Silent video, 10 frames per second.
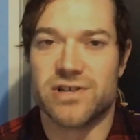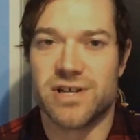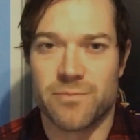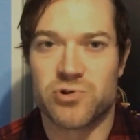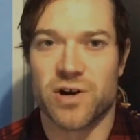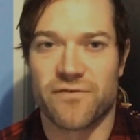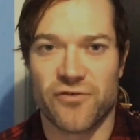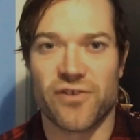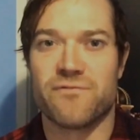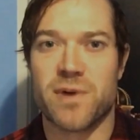to the dump truck
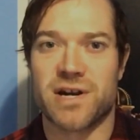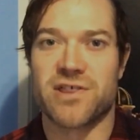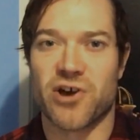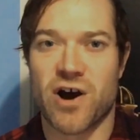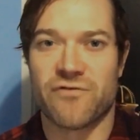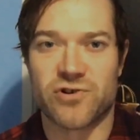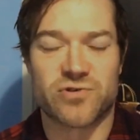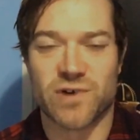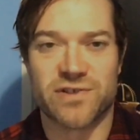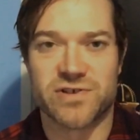full of money they
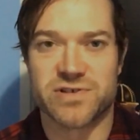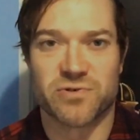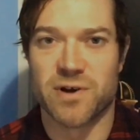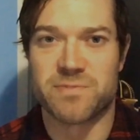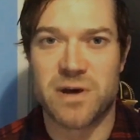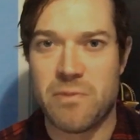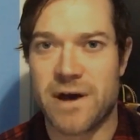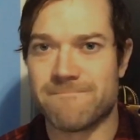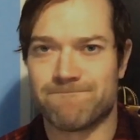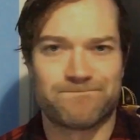offered to write this script, I
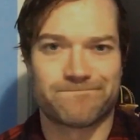bet.